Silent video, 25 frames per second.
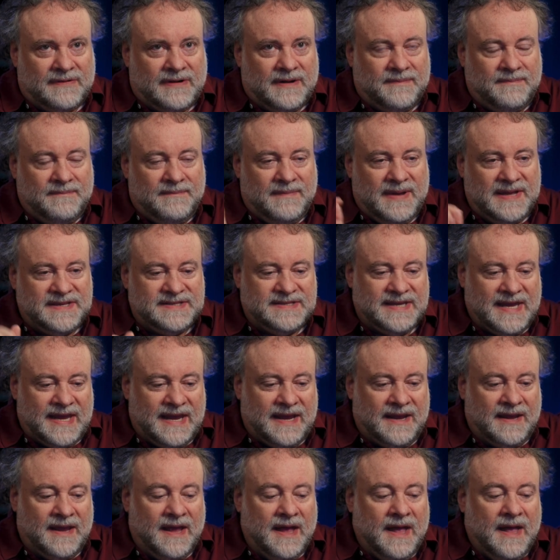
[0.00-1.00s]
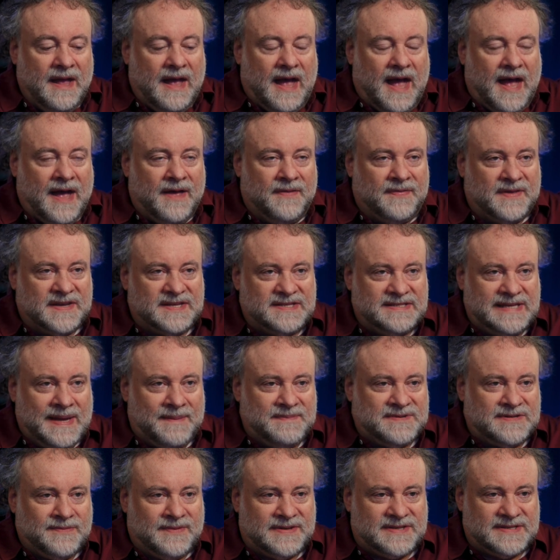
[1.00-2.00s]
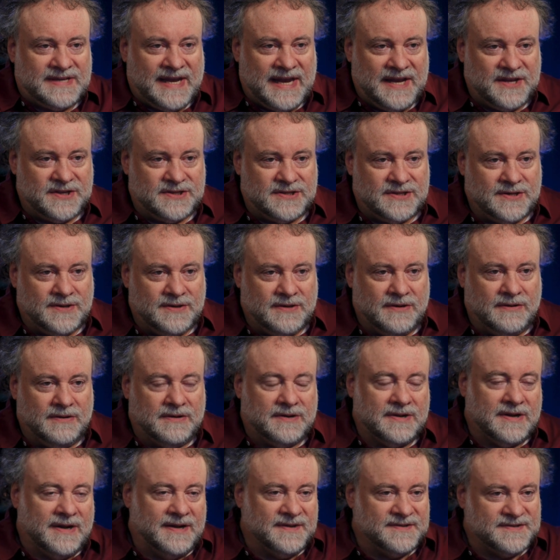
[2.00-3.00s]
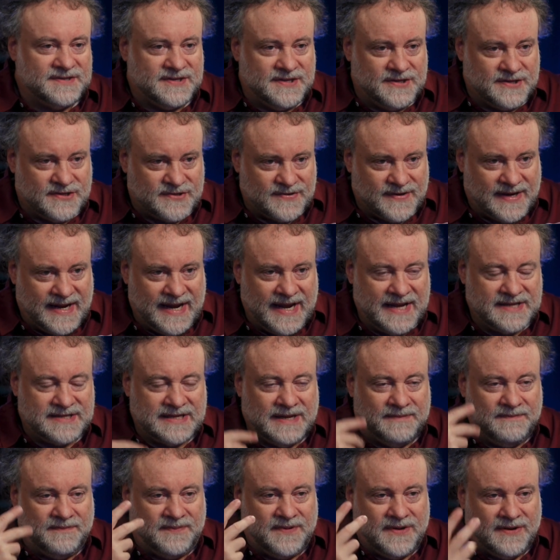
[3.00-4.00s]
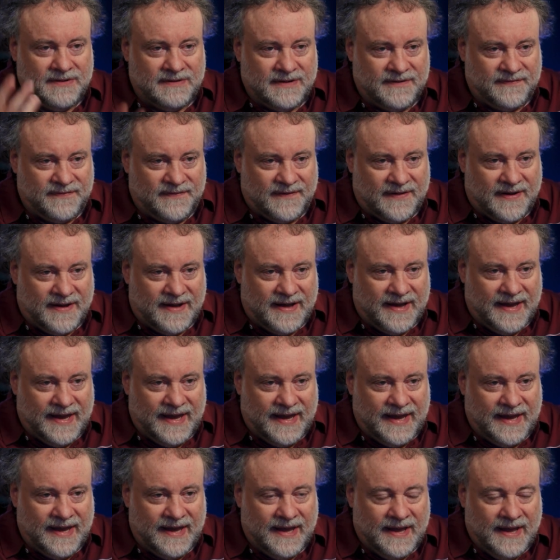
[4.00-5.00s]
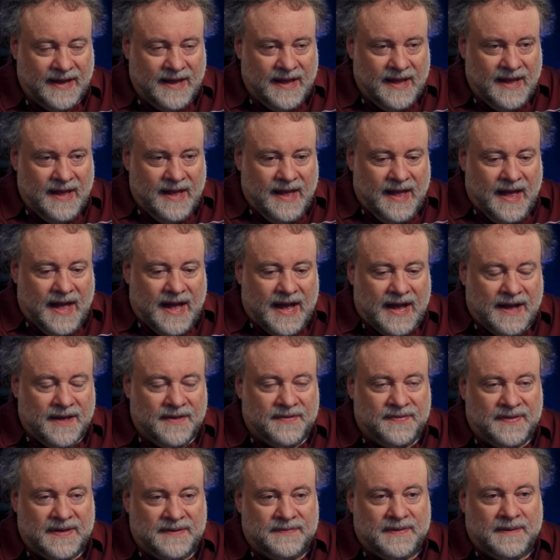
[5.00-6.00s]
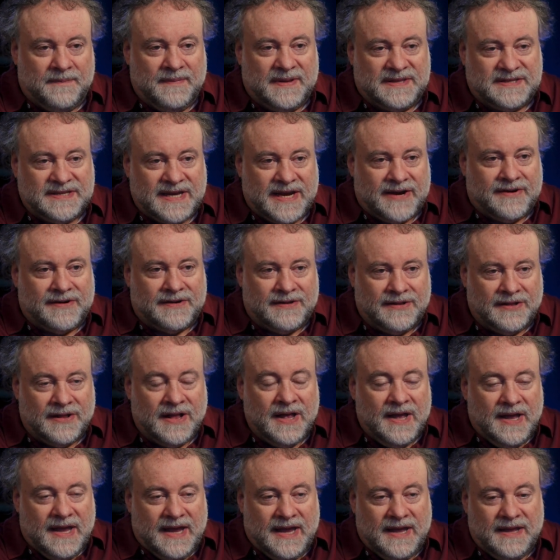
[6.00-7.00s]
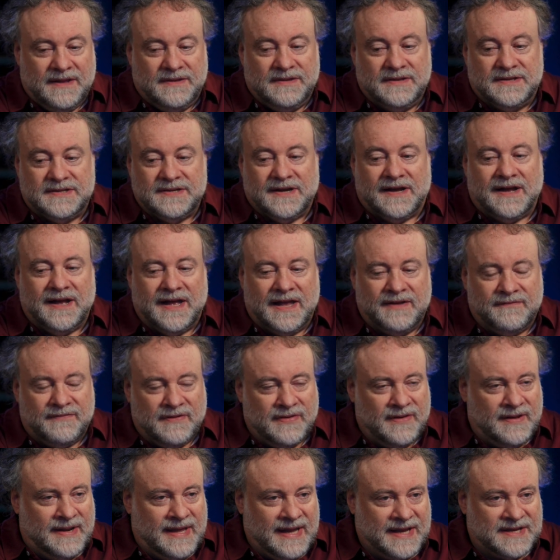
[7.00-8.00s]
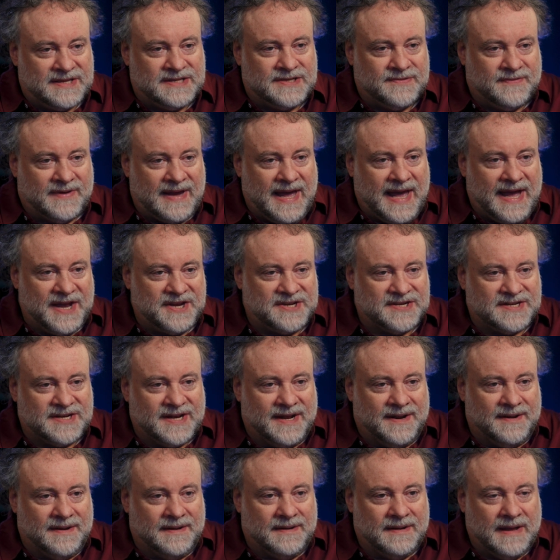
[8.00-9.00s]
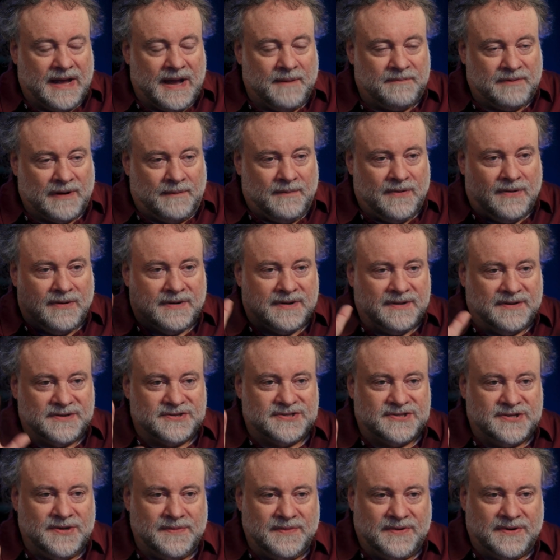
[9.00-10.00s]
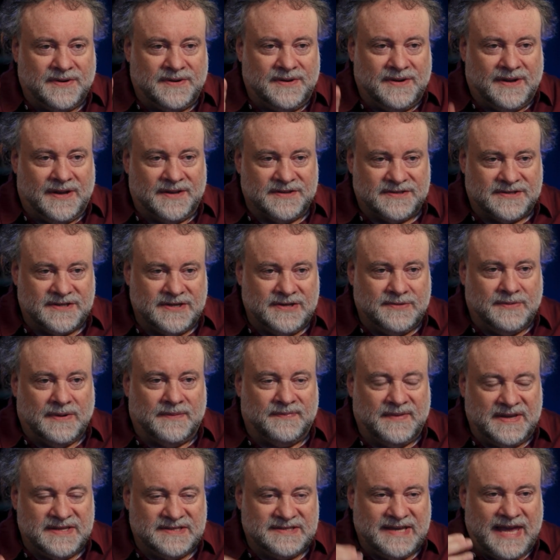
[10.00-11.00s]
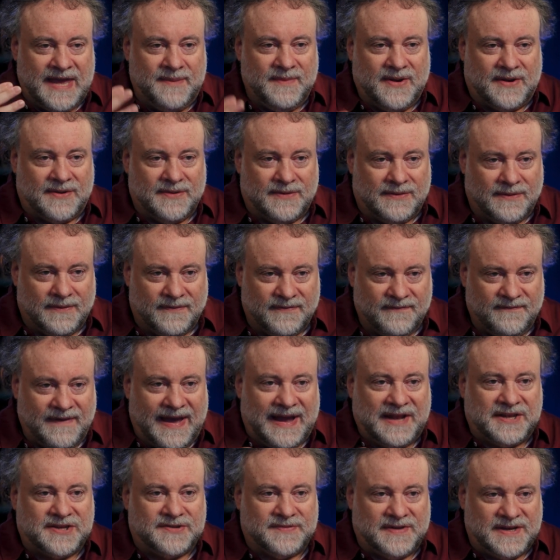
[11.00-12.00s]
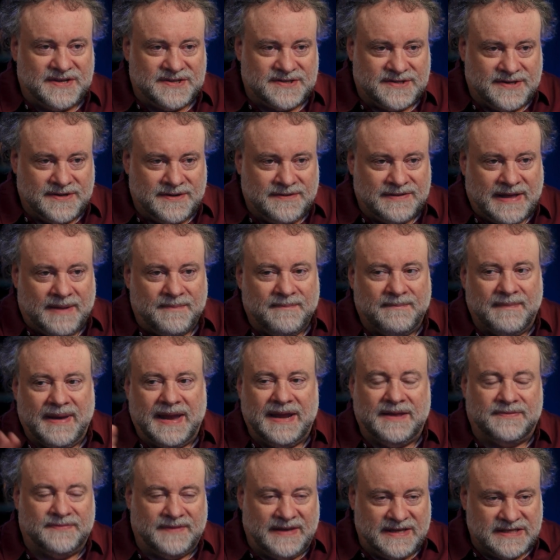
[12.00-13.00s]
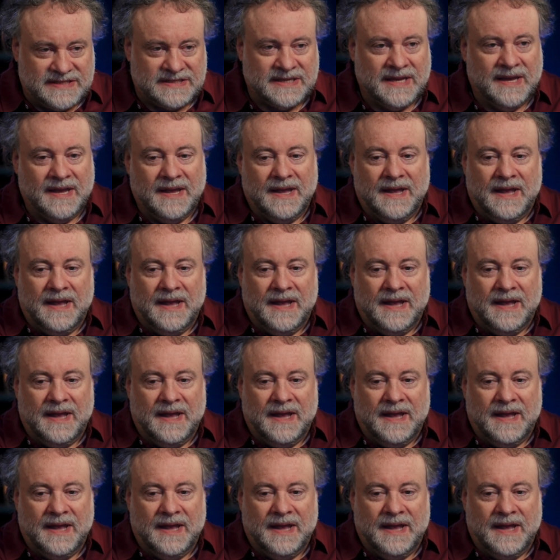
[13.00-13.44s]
they're admitting uh, the steps it would take to concentrate and purify uh, the the material in time for the next reaction. A primordial soup could not do what these chemical factories do that make these